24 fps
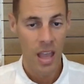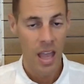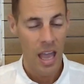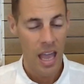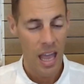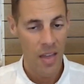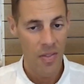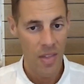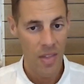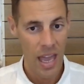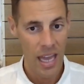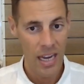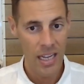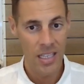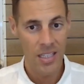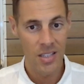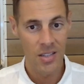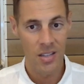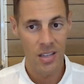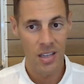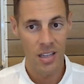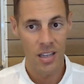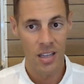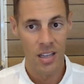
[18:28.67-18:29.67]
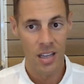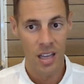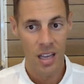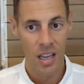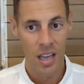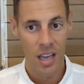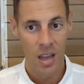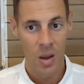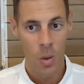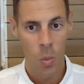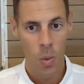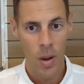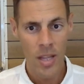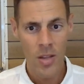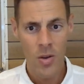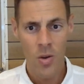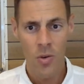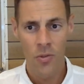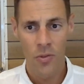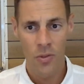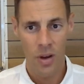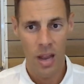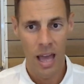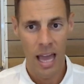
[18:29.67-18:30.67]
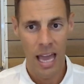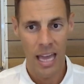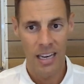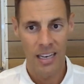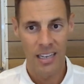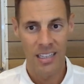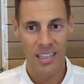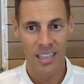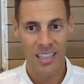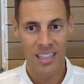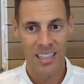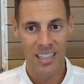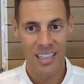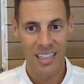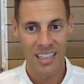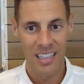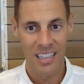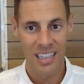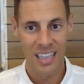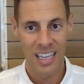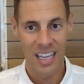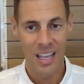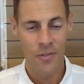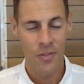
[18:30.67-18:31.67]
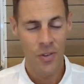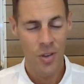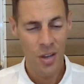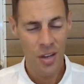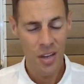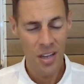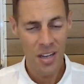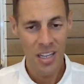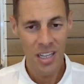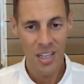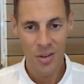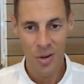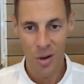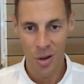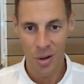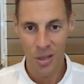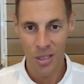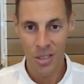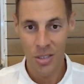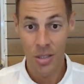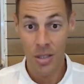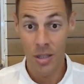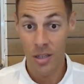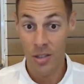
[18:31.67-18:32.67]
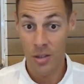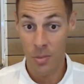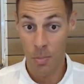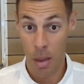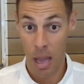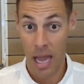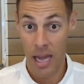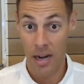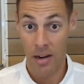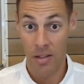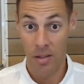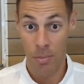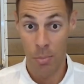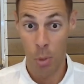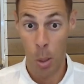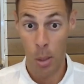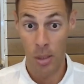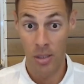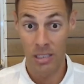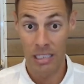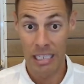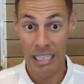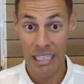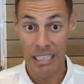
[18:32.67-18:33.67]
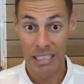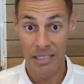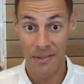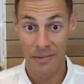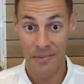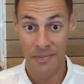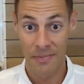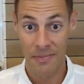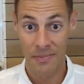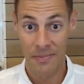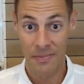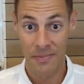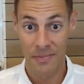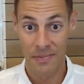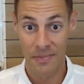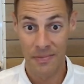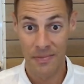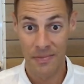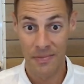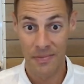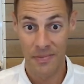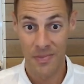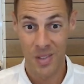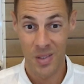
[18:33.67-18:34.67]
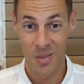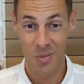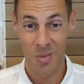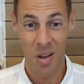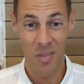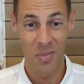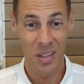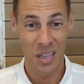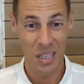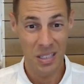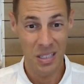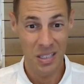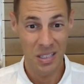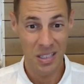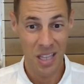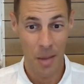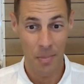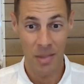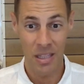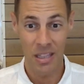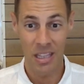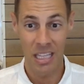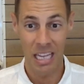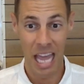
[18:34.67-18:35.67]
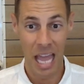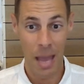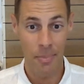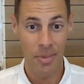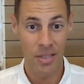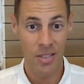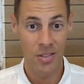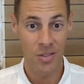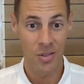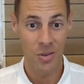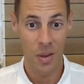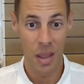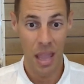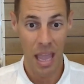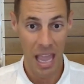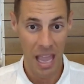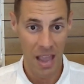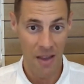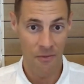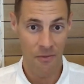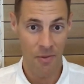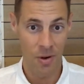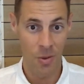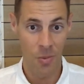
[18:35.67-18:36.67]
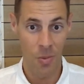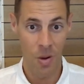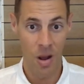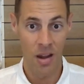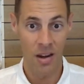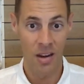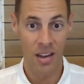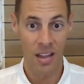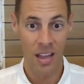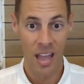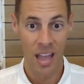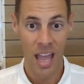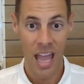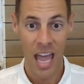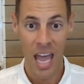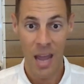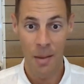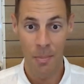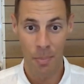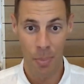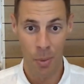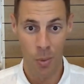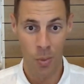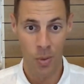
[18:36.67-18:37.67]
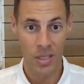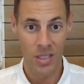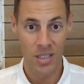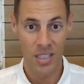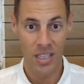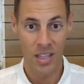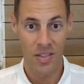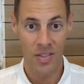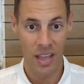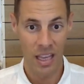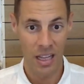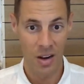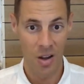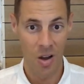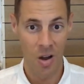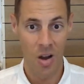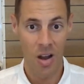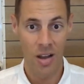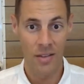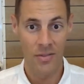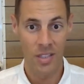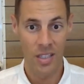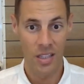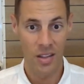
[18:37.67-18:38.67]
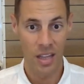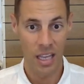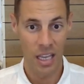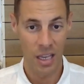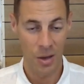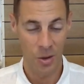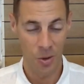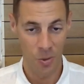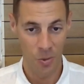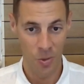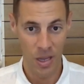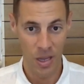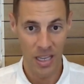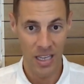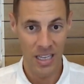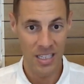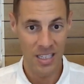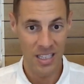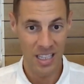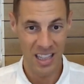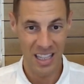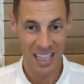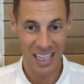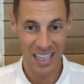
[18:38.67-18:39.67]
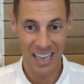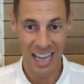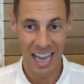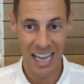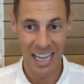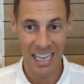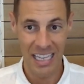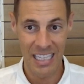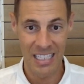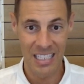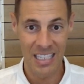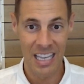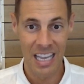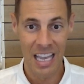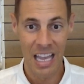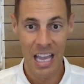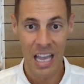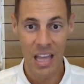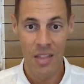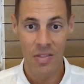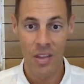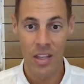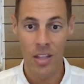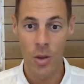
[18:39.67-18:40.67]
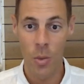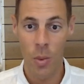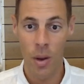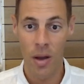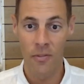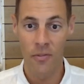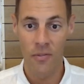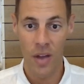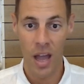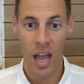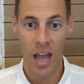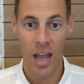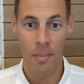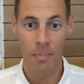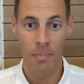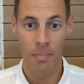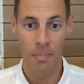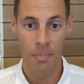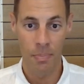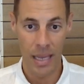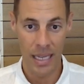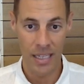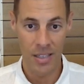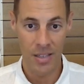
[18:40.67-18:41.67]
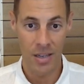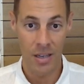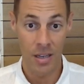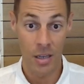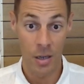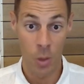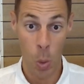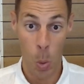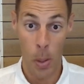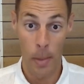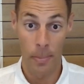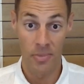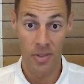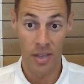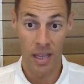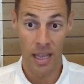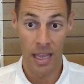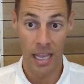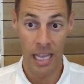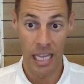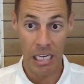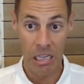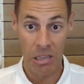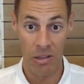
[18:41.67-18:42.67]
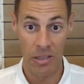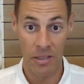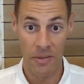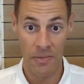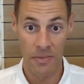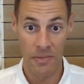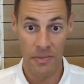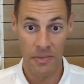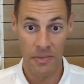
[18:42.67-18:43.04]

and that is that when you're flat, if you can acknowledge that it's part of the process, right, that it's something that happens to everyone at points in their lives, in their careers, in their days, then you are far better equipped to handle it.